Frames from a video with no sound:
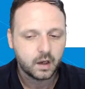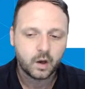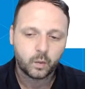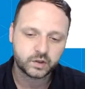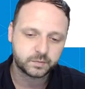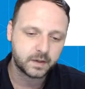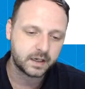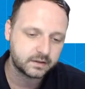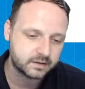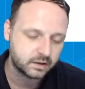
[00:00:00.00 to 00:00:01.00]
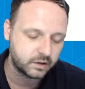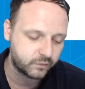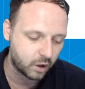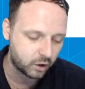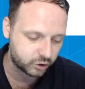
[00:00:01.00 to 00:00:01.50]
Which means you've
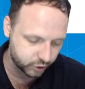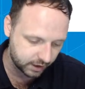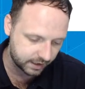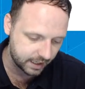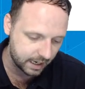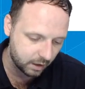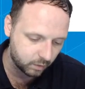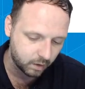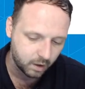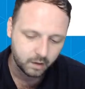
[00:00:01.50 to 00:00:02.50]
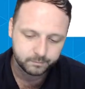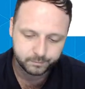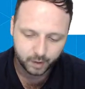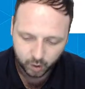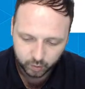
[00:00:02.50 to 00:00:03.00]
got Trincão,
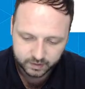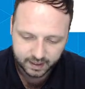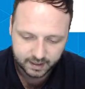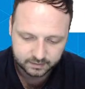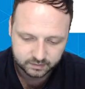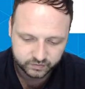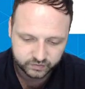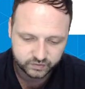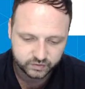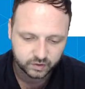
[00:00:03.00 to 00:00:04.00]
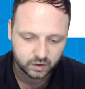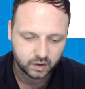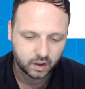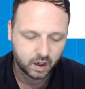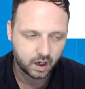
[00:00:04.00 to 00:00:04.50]
Podence,
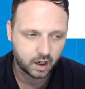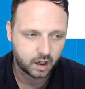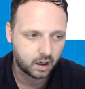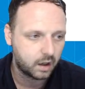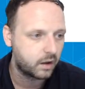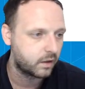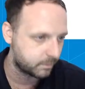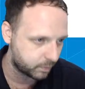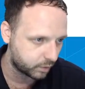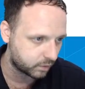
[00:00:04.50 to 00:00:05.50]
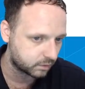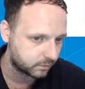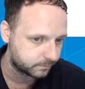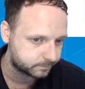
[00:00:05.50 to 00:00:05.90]
the Bull,